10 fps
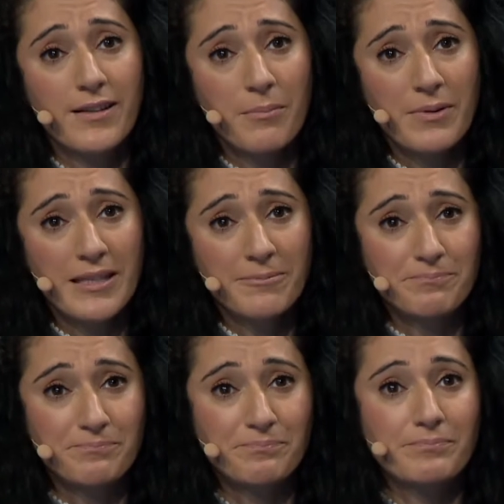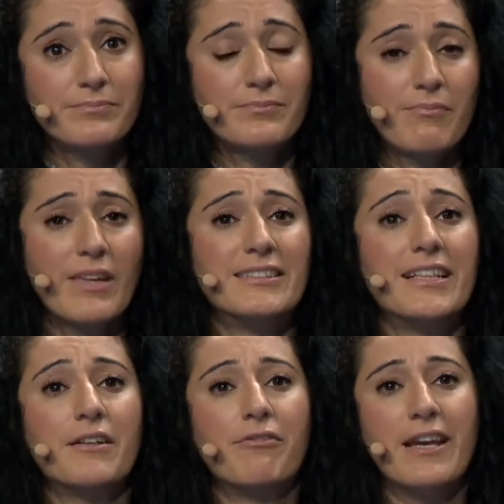the company, because
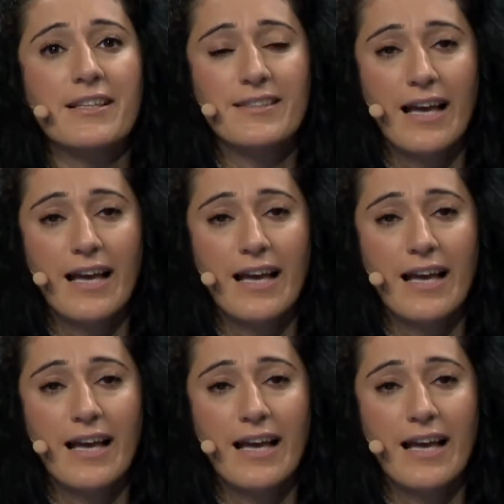they're the face